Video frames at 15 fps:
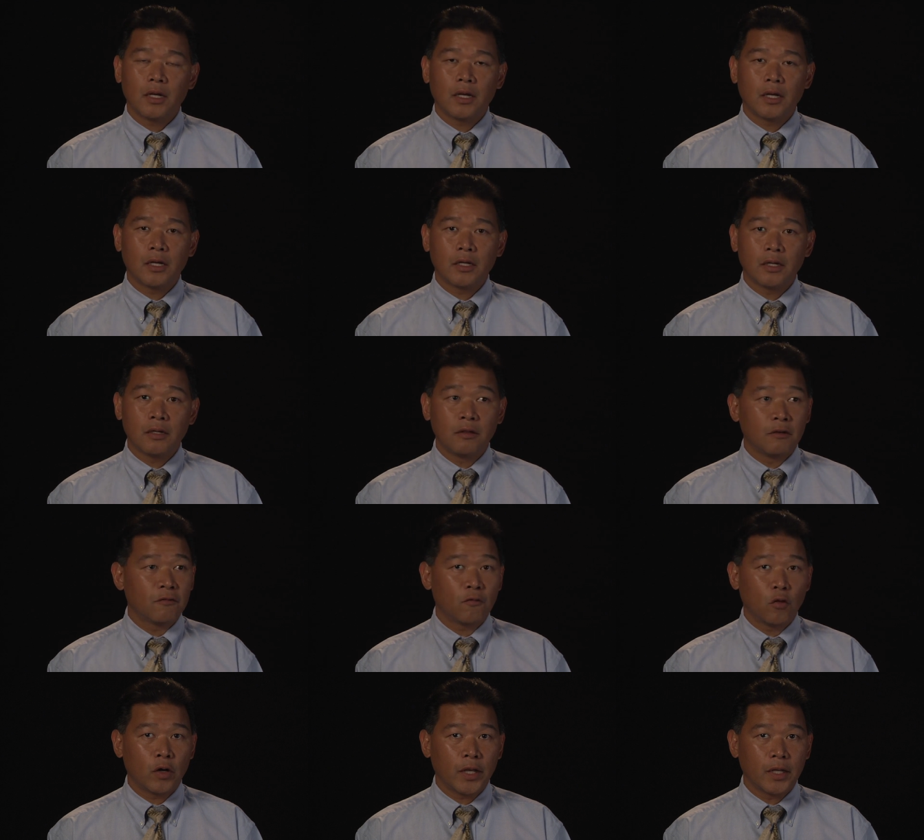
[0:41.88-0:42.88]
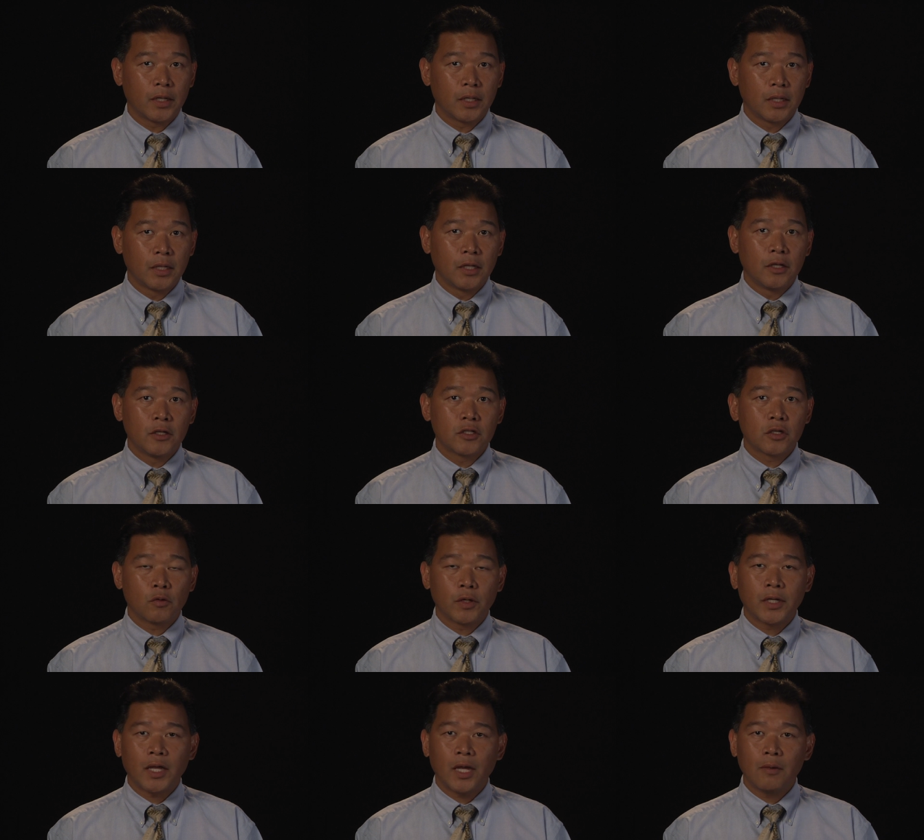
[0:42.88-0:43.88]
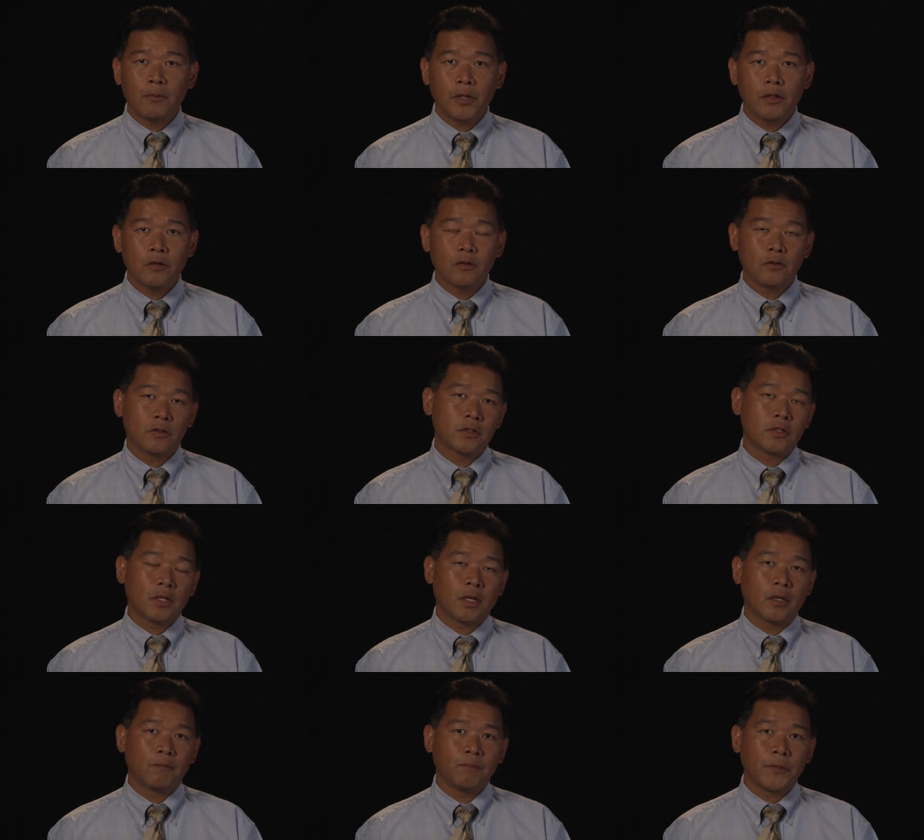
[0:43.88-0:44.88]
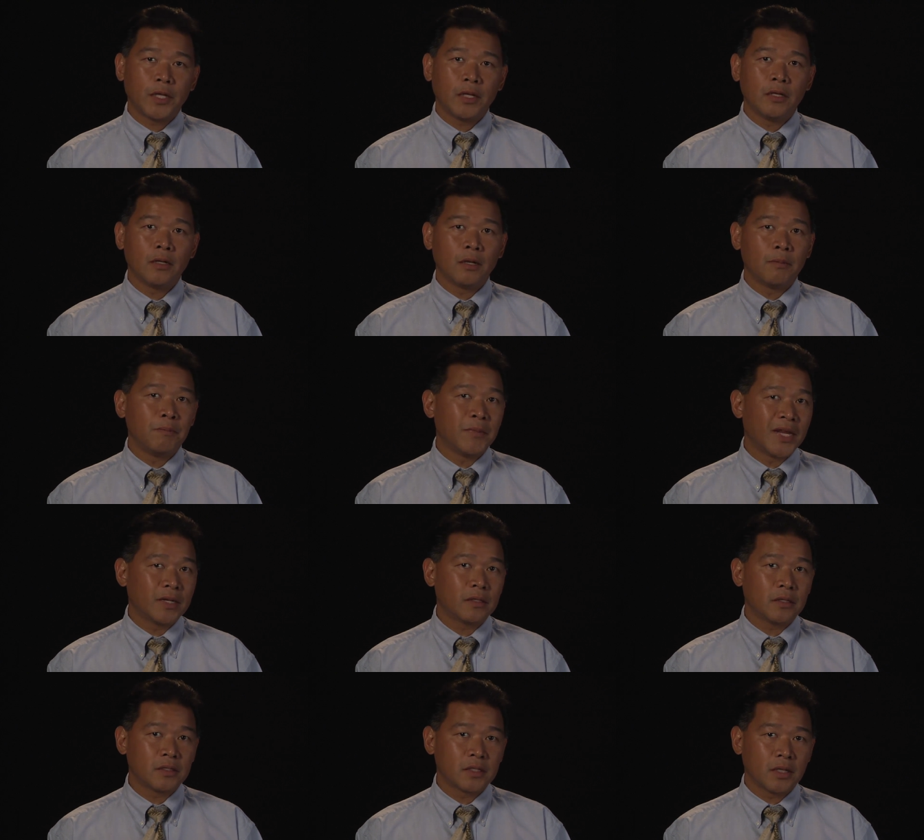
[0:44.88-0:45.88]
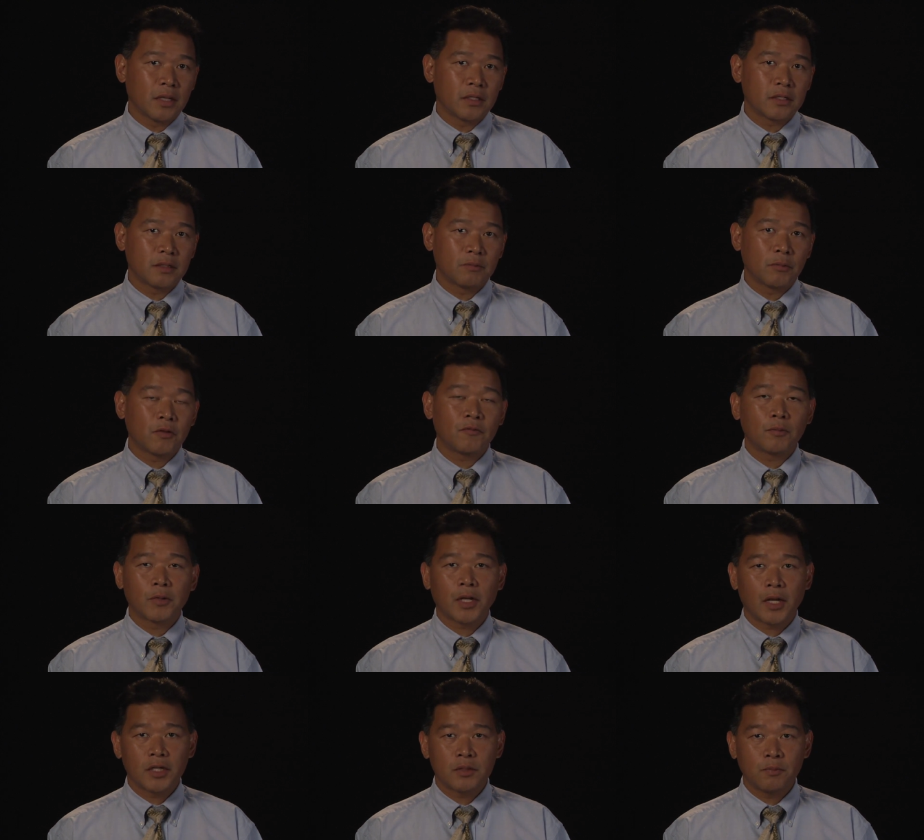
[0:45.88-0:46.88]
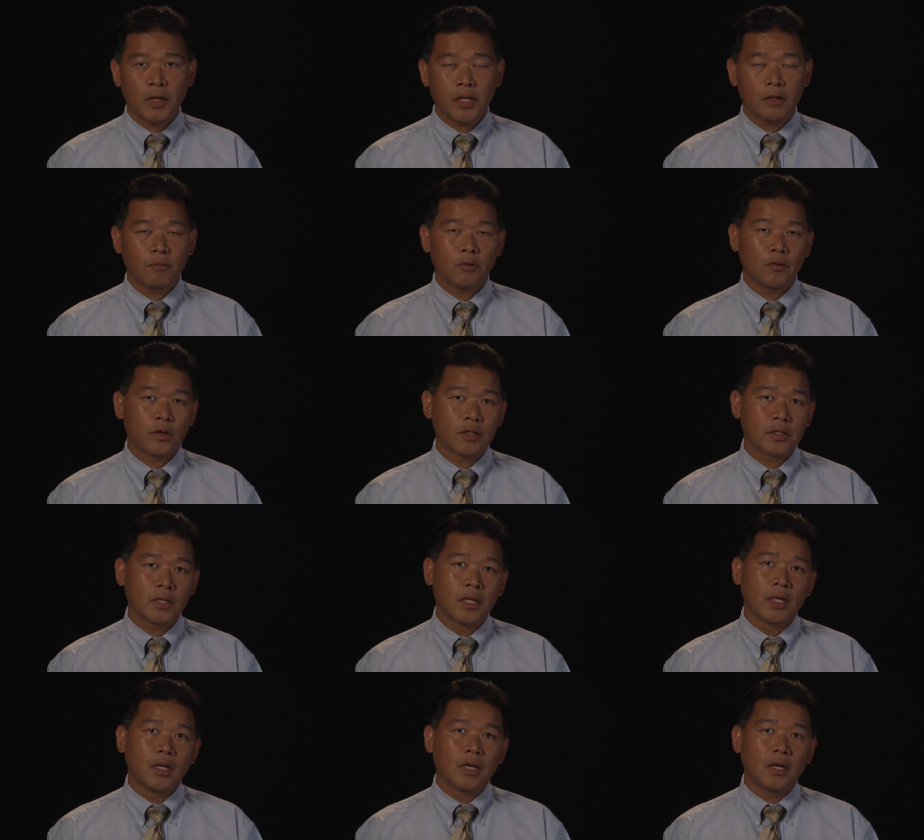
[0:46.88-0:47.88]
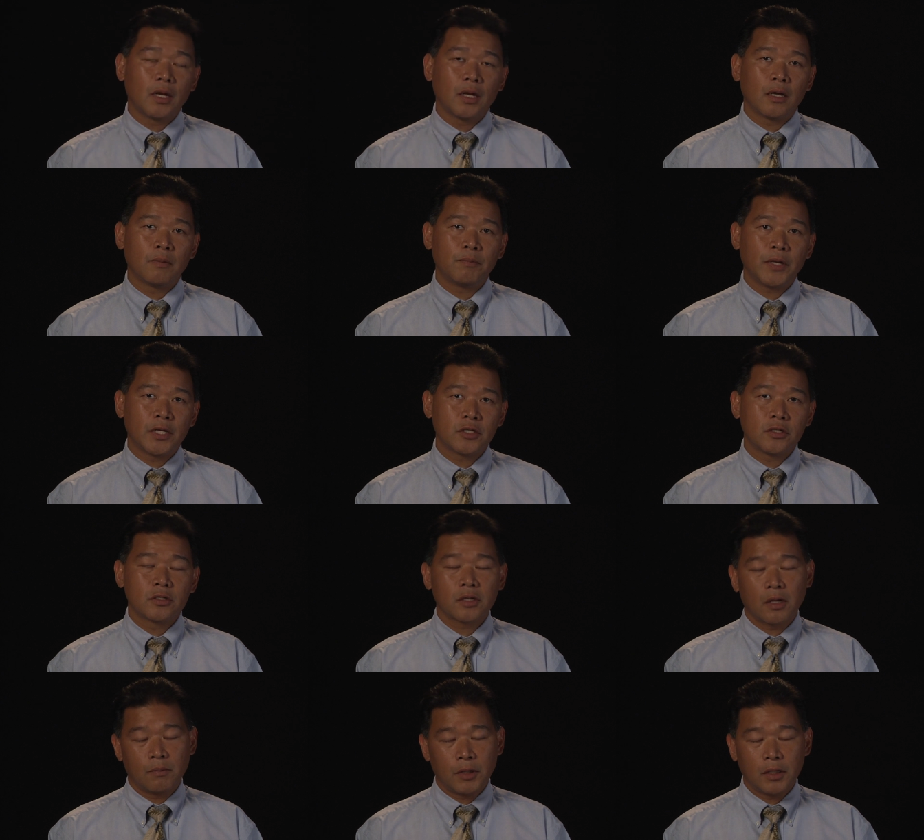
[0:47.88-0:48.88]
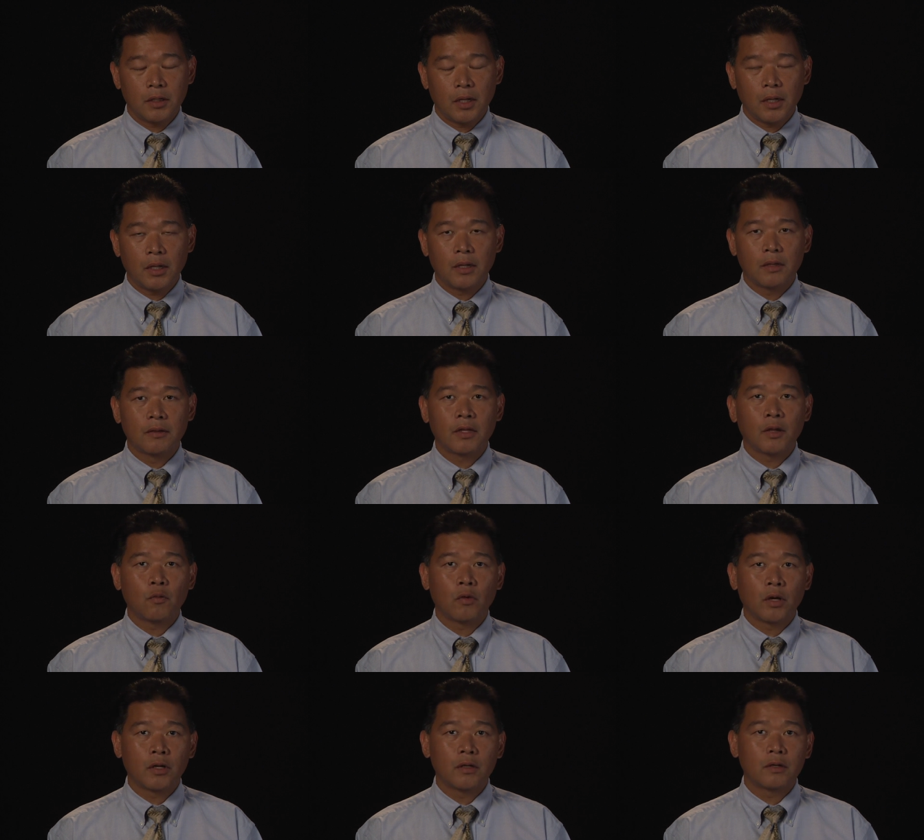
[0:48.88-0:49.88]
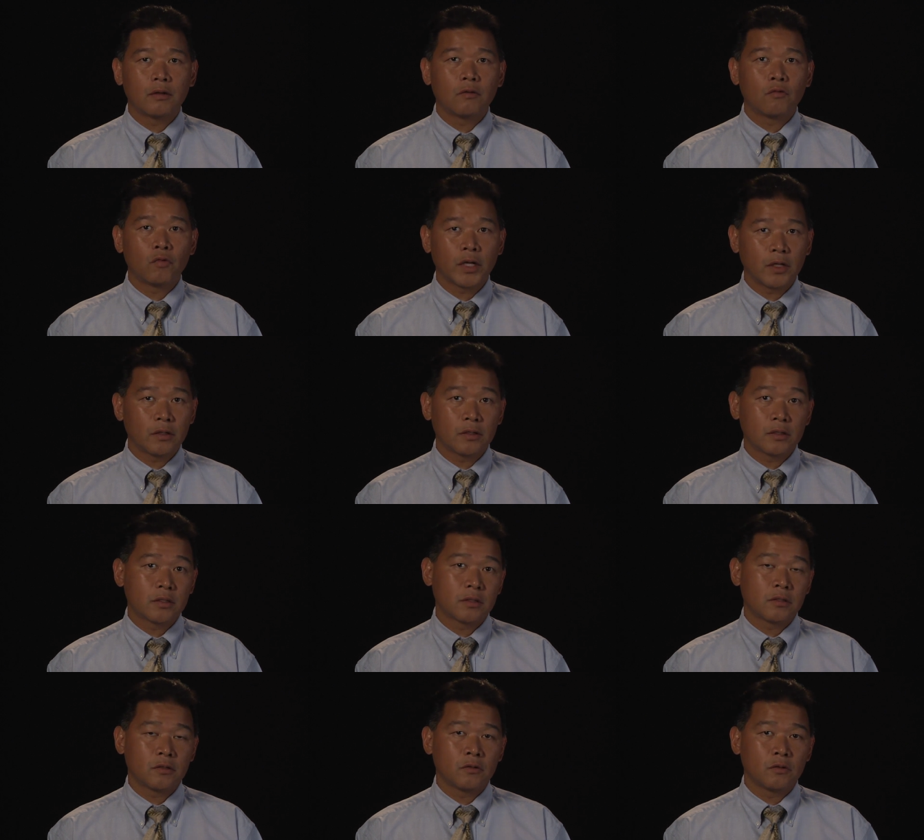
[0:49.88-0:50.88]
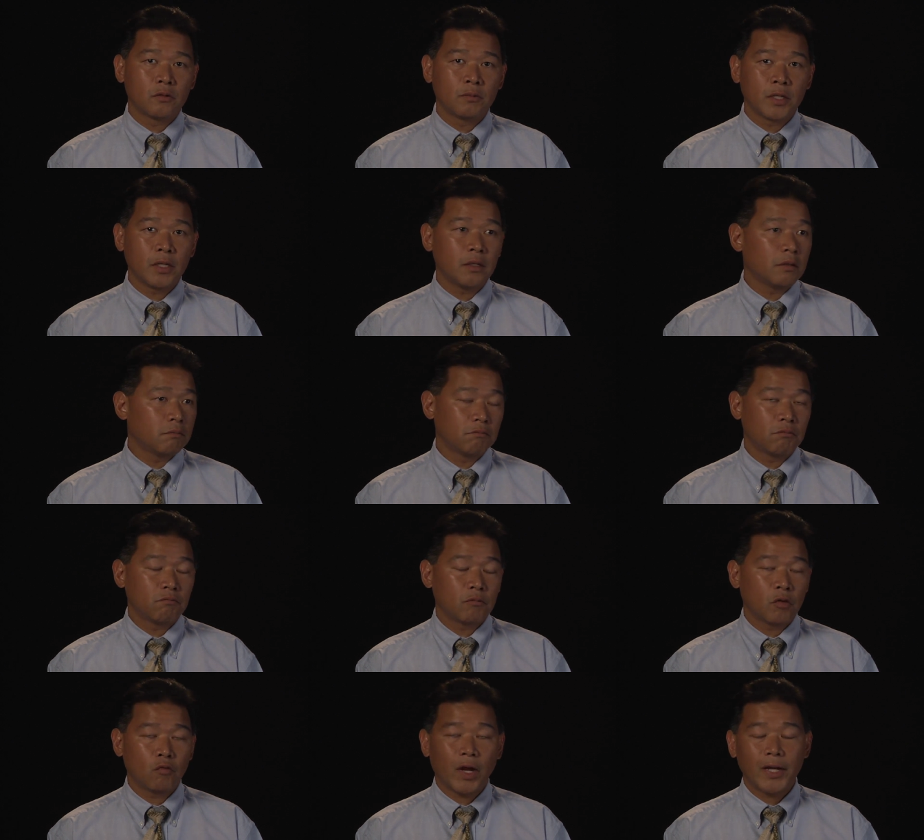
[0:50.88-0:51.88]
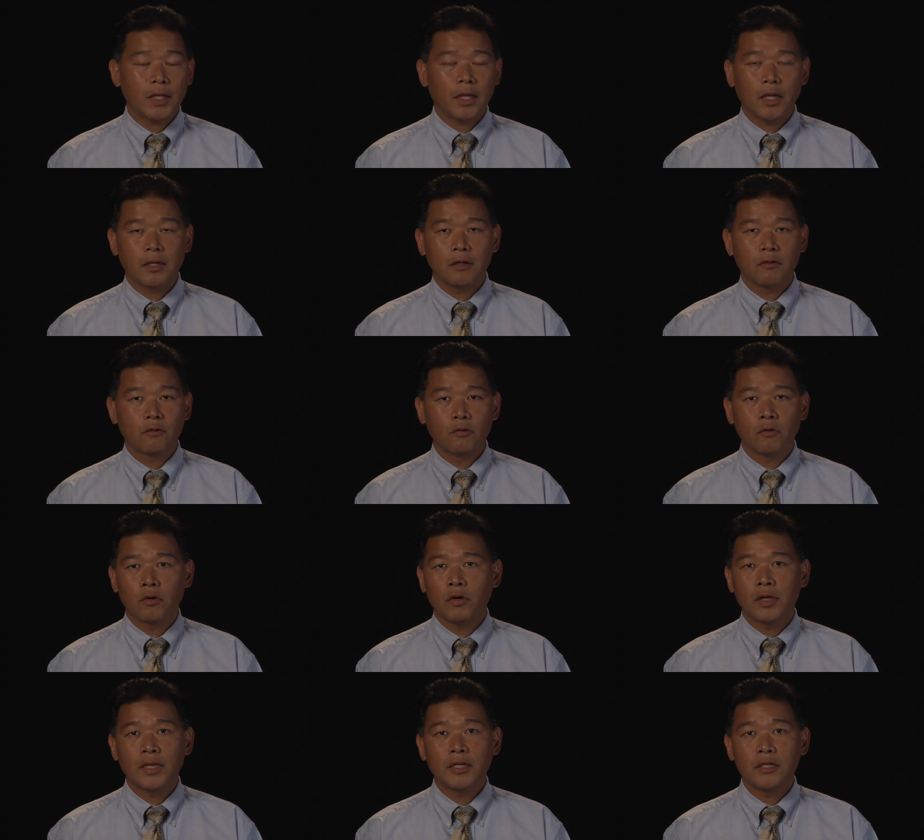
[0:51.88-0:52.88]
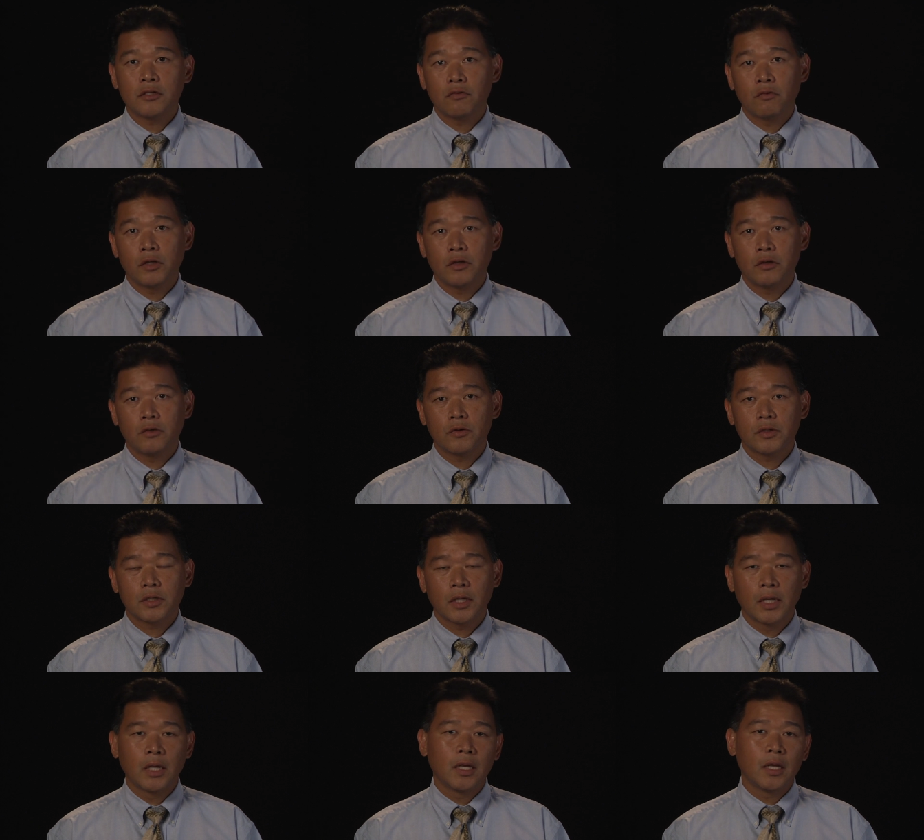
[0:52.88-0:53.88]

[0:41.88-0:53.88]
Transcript: uh, in their forehead. So it can be used um, in a medical sense. But from a cosmetic point, uh, patients come in and they want wrinkles to be eradicated or at least reduced.